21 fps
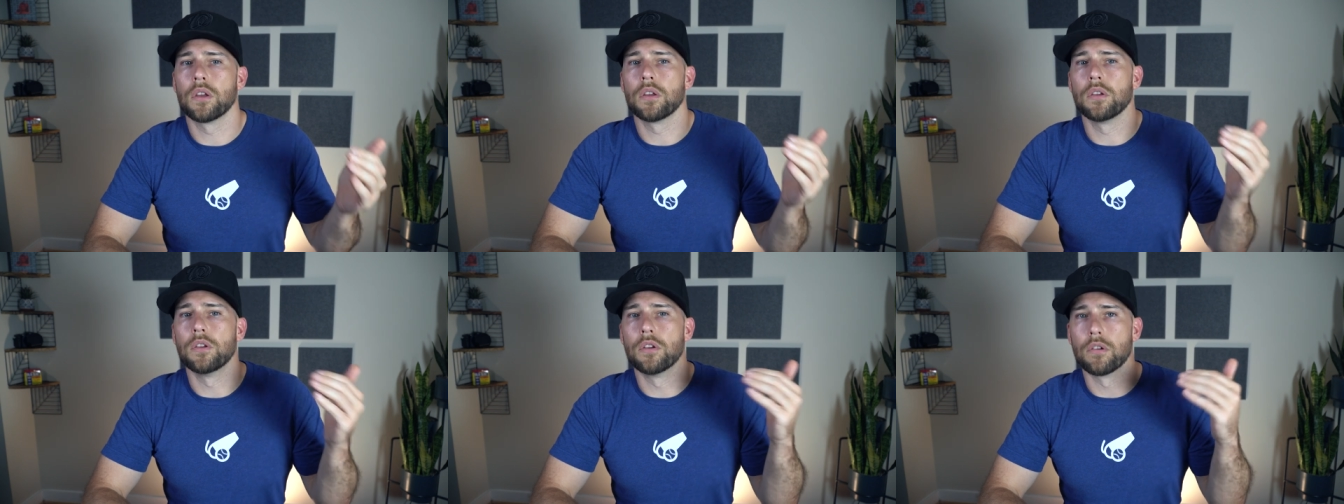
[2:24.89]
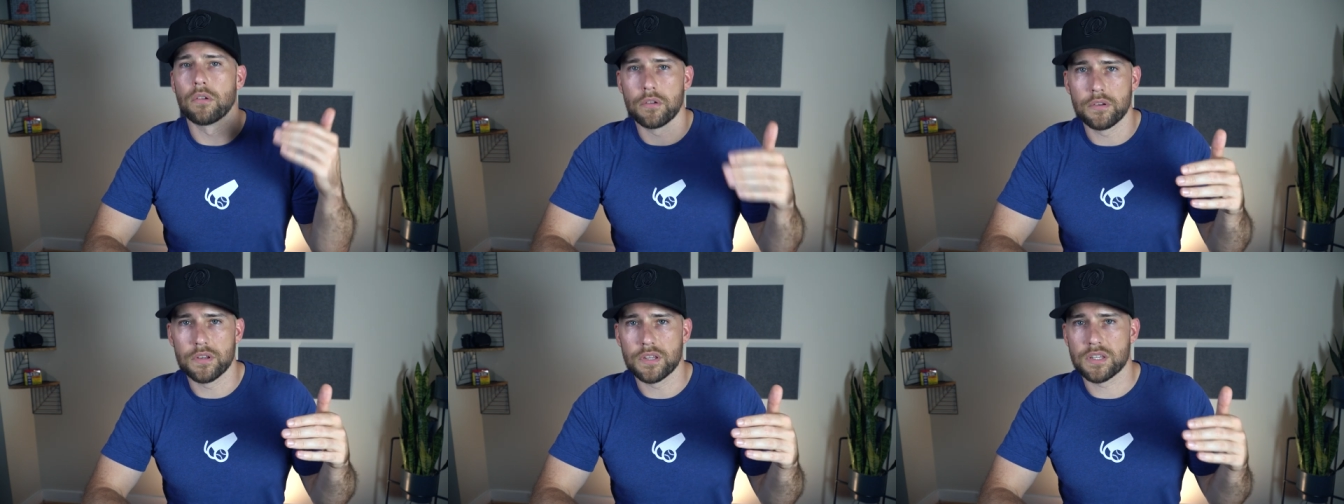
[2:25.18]

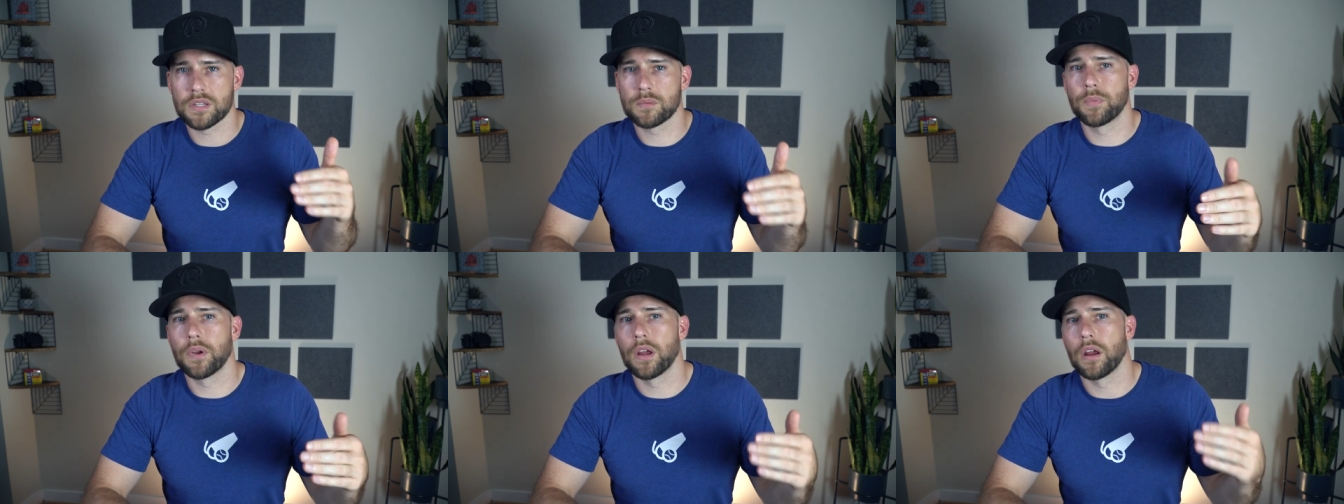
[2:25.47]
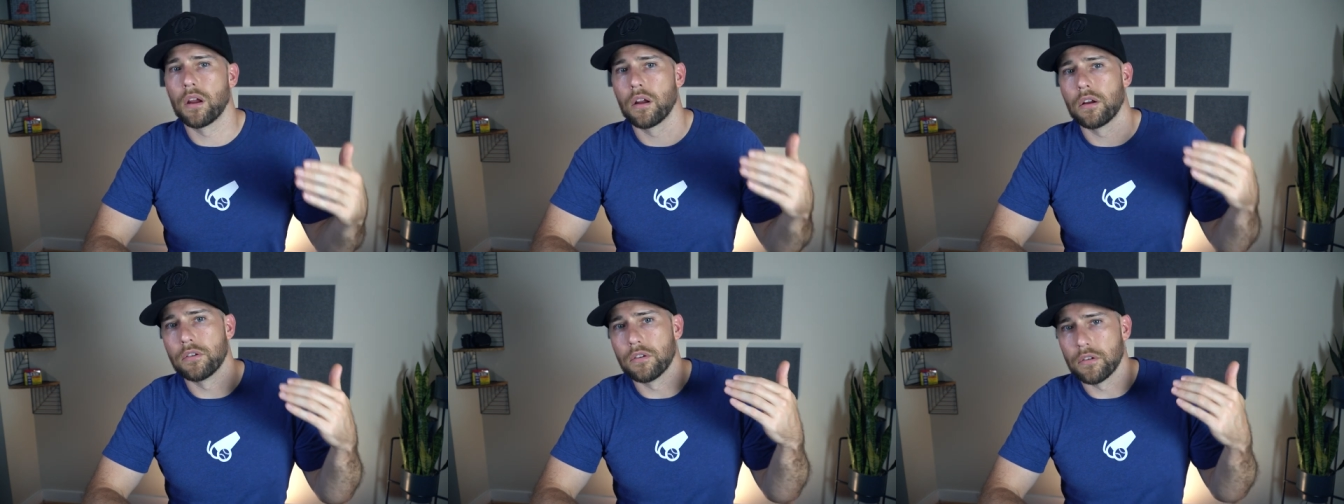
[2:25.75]
you're in
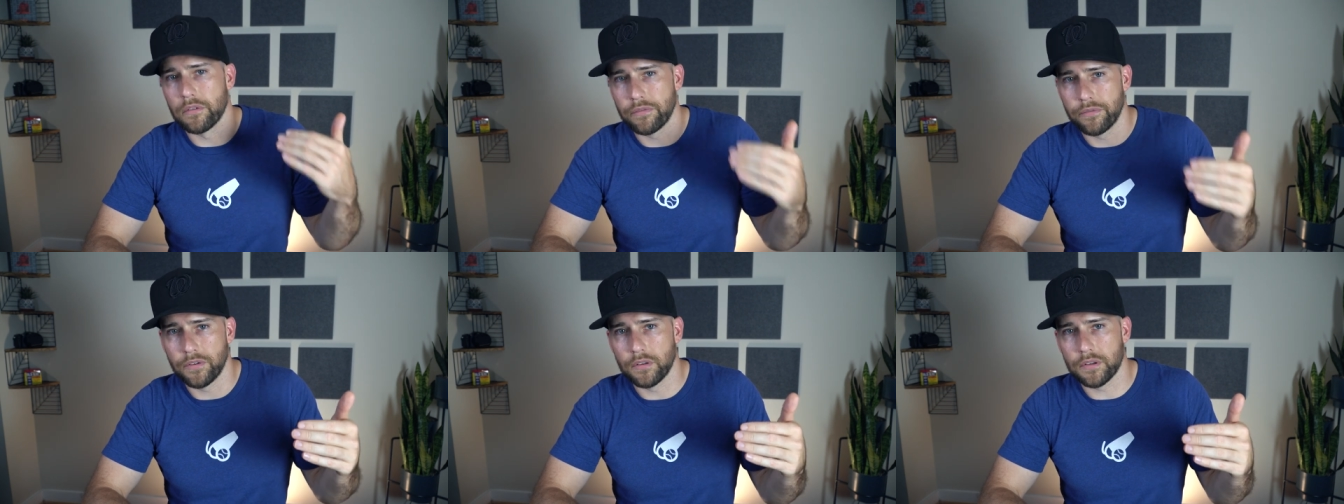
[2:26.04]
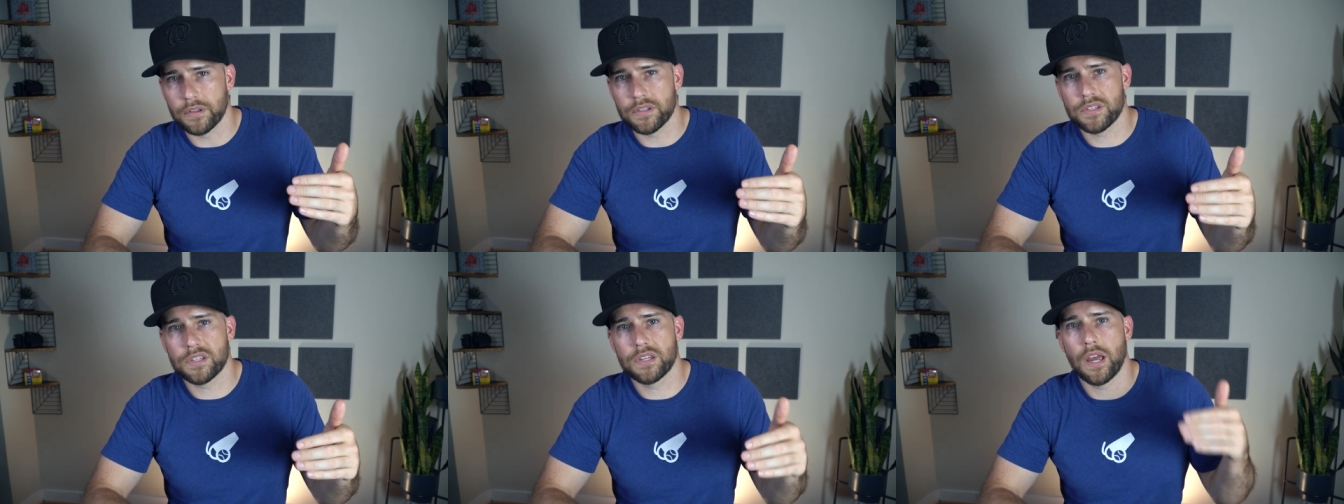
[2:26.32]
despair, you're
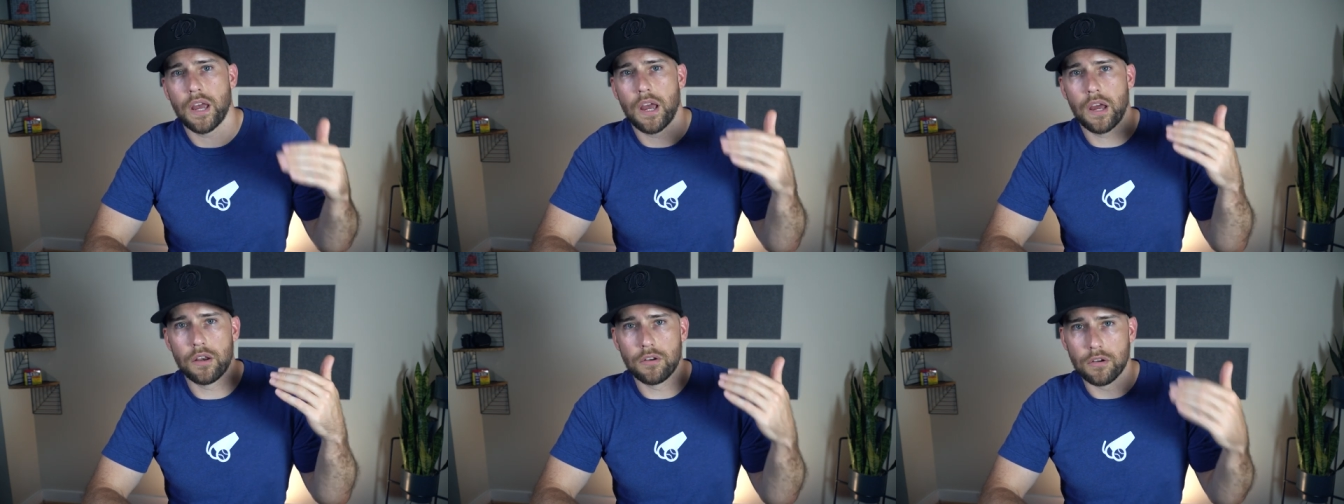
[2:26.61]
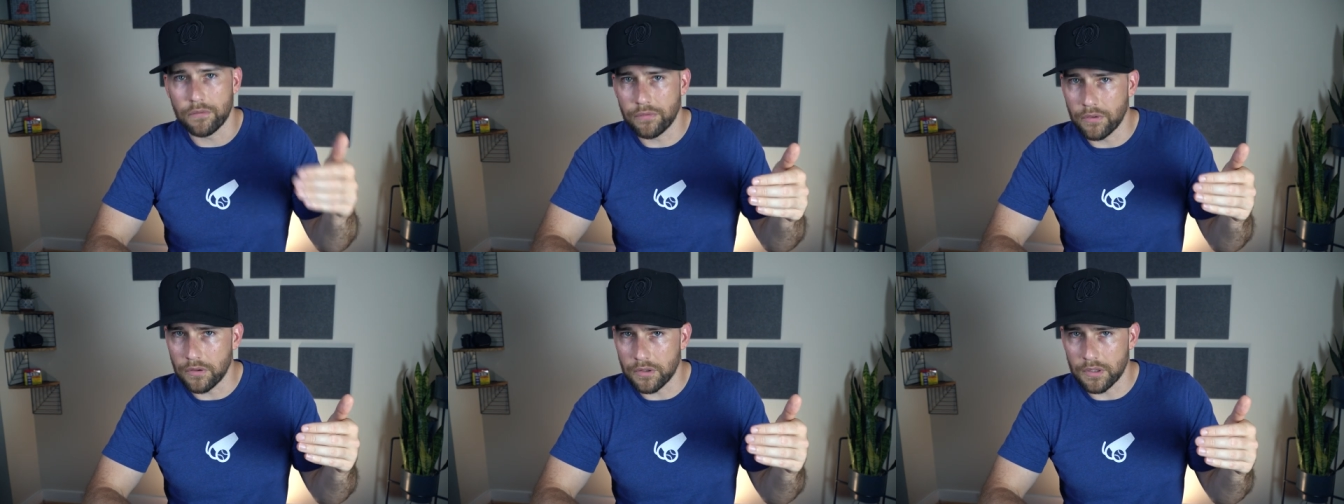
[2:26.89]
feeling sad,
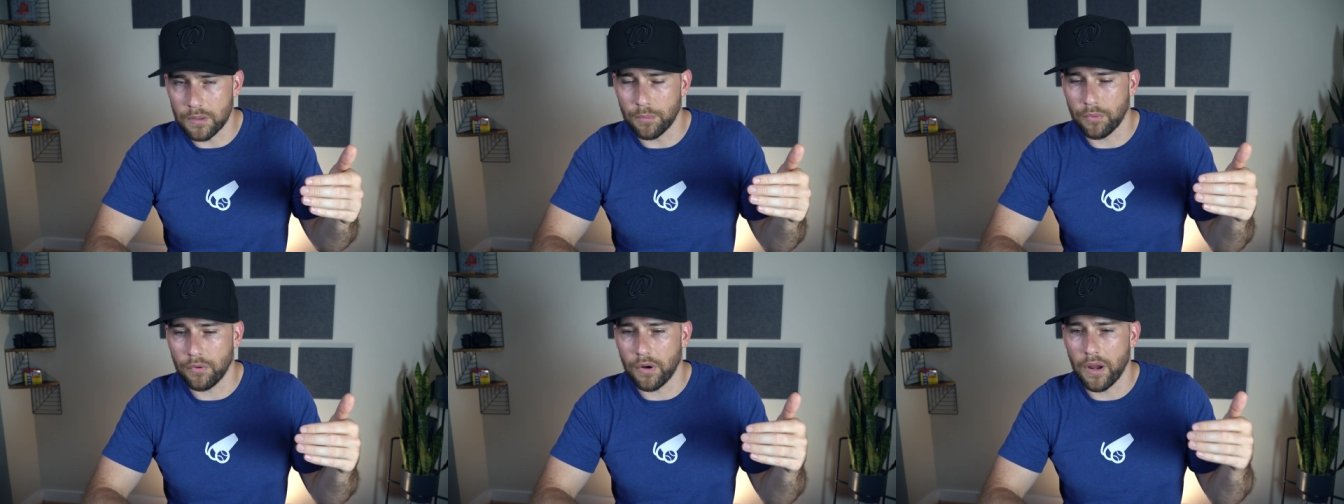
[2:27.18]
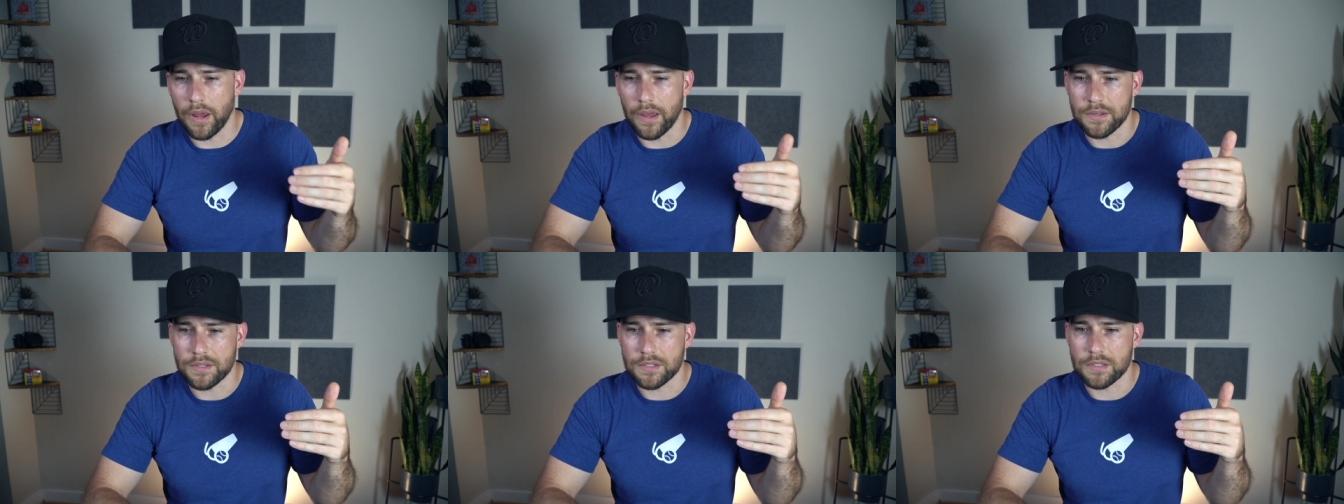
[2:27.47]
you're feeling
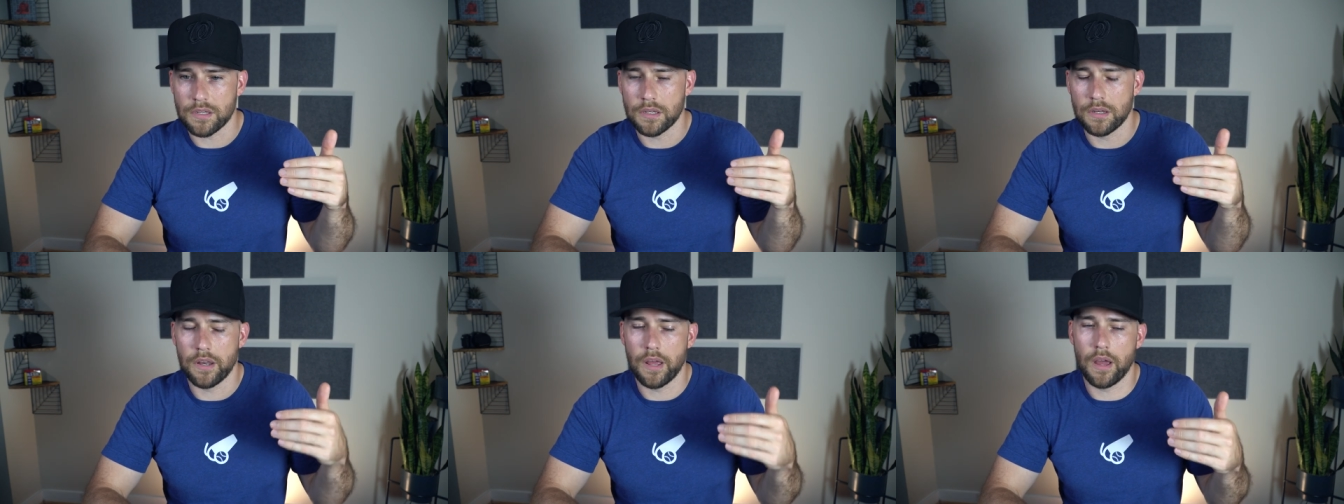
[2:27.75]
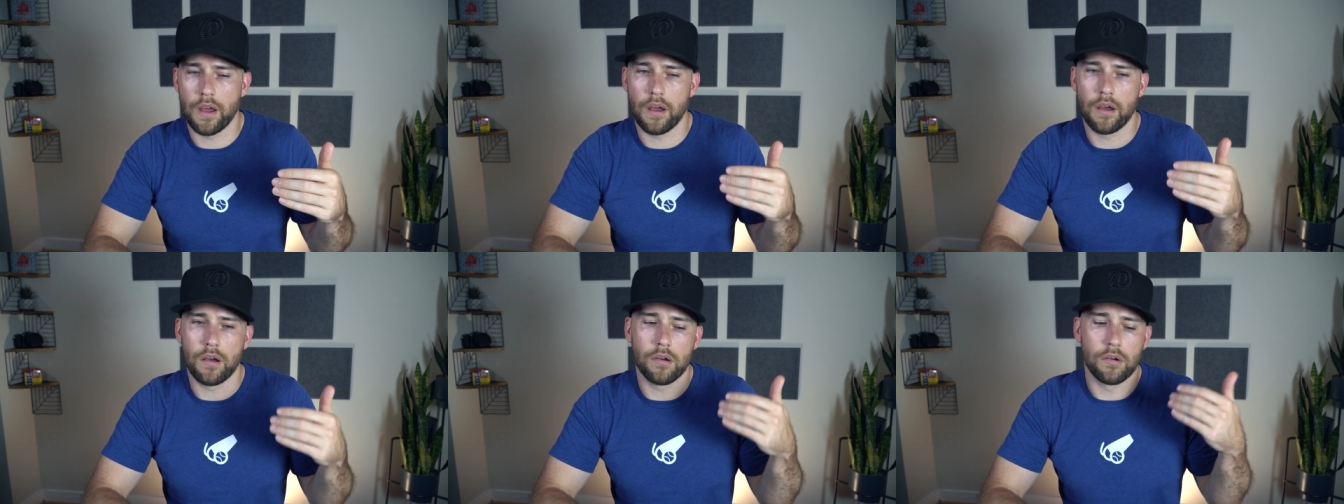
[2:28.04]
depressed, and
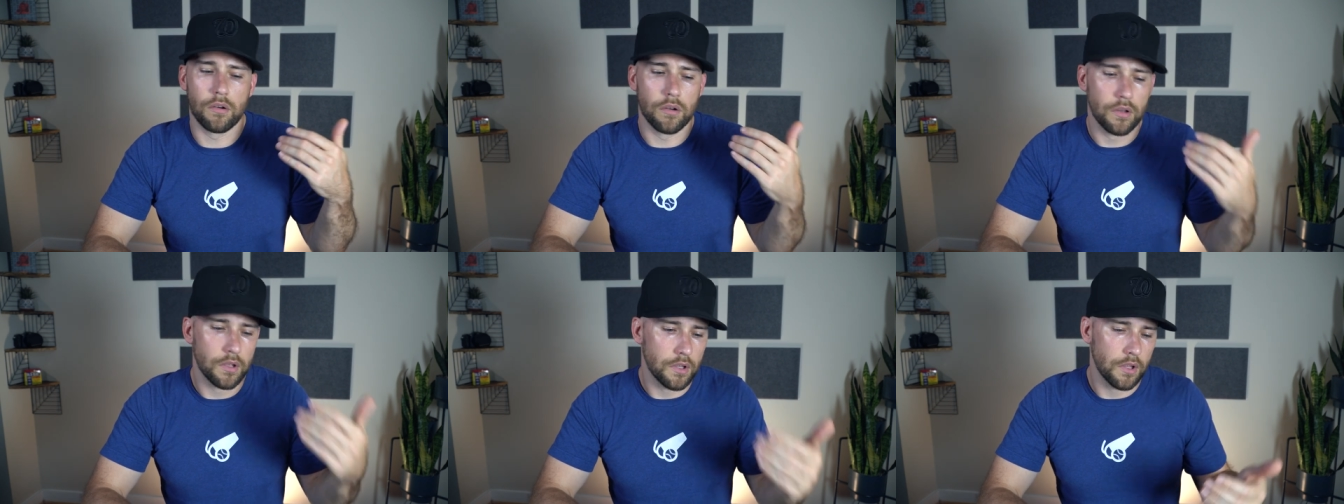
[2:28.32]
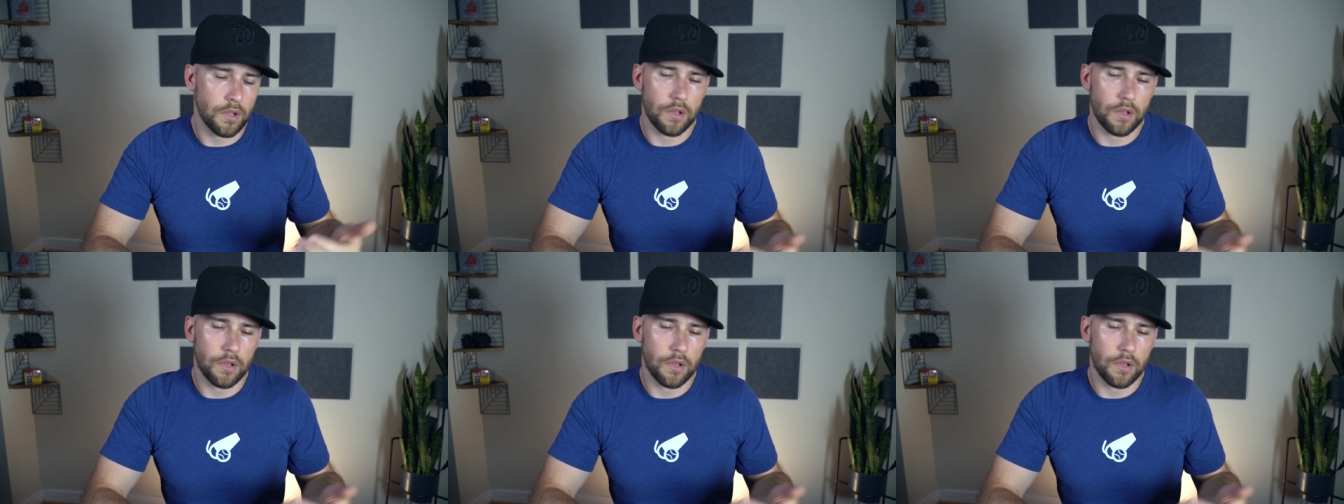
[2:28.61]
now,